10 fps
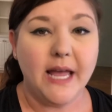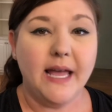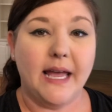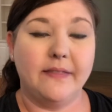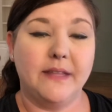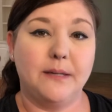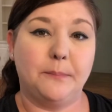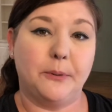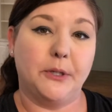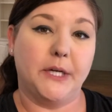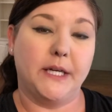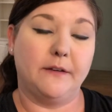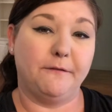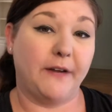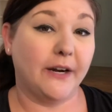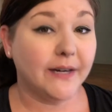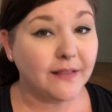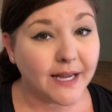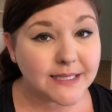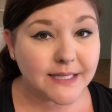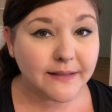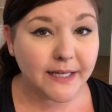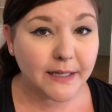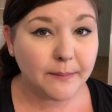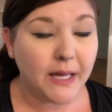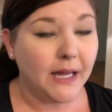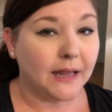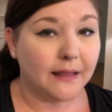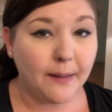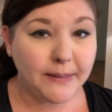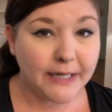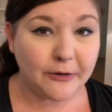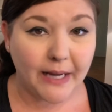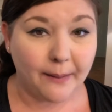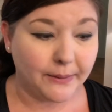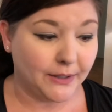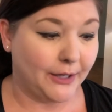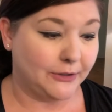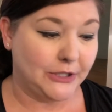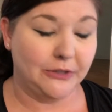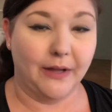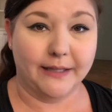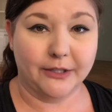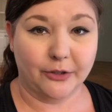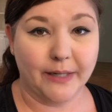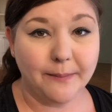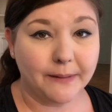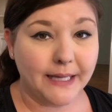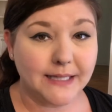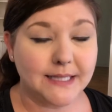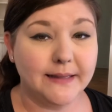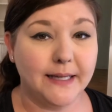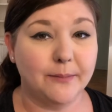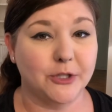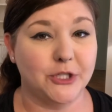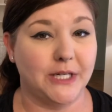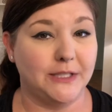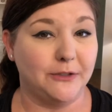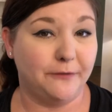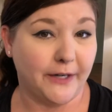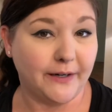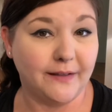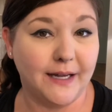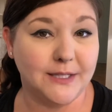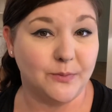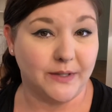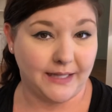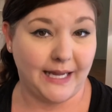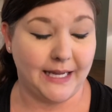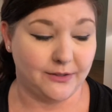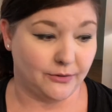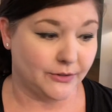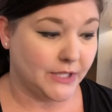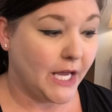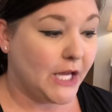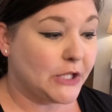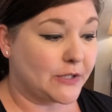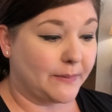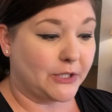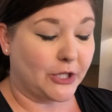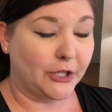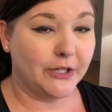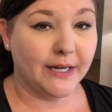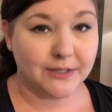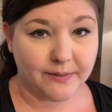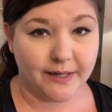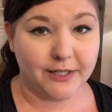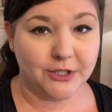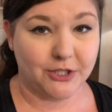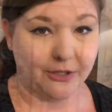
and then put fairy lights in them. Let me know down below. Do you like the green plants in them, or should I do fairy lights with candles? So I'm gonna turn you guys around and show you